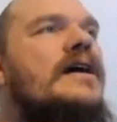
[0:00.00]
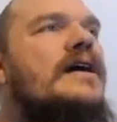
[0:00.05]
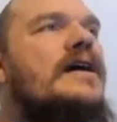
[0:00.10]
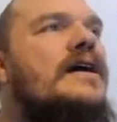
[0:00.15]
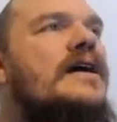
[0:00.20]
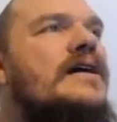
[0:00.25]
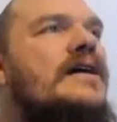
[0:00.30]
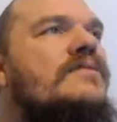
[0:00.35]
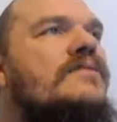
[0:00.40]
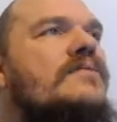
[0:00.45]

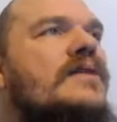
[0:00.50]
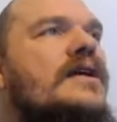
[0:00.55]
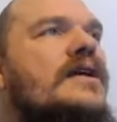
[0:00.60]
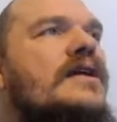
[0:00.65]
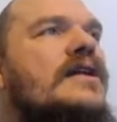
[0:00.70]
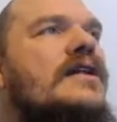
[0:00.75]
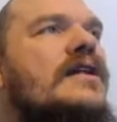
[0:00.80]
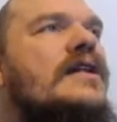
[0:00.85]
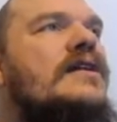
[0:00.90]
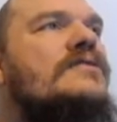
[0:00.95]
and we
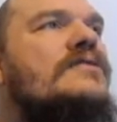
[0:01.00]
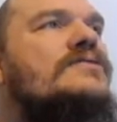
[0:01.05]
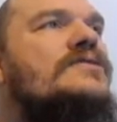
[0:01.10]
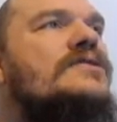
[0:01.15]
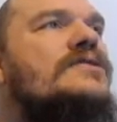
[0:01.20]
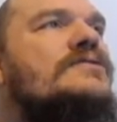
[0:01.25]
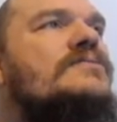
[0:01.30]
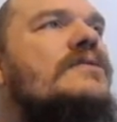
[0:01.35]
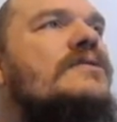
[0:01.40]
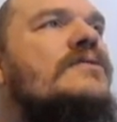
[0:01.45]
can close
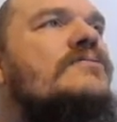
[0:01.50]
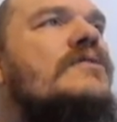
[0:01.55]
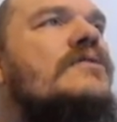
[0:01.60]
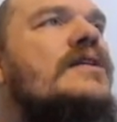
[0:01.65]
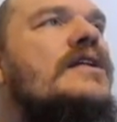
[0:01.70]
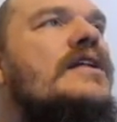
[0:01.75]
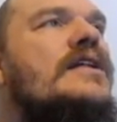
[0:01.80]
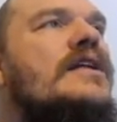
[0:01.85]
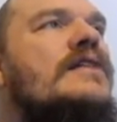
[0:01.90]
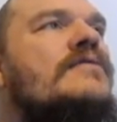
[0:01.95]
this. We don't
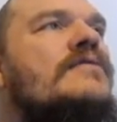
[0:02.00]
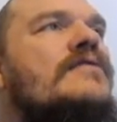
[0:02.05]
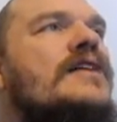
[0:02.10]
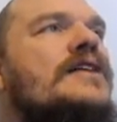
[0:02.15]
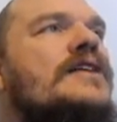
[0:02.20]
really need flight